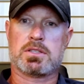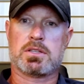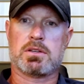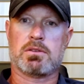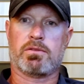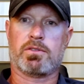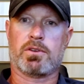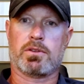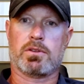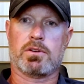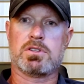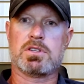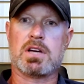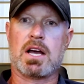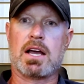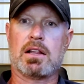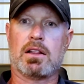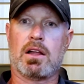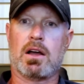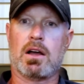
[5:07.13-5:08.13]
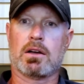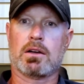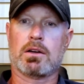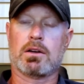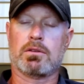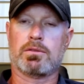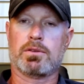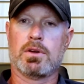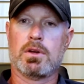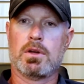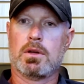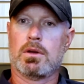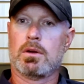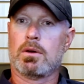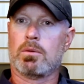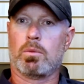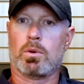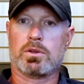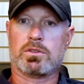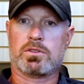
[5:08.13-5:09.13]
to further dialogue of,
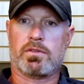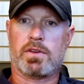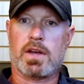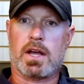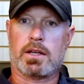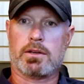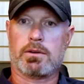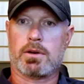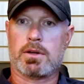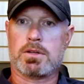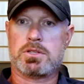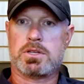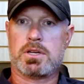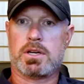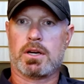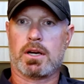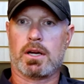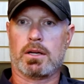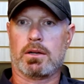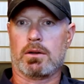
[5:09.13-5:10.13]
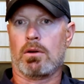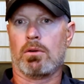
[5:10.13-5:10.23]
Where's the value engineering?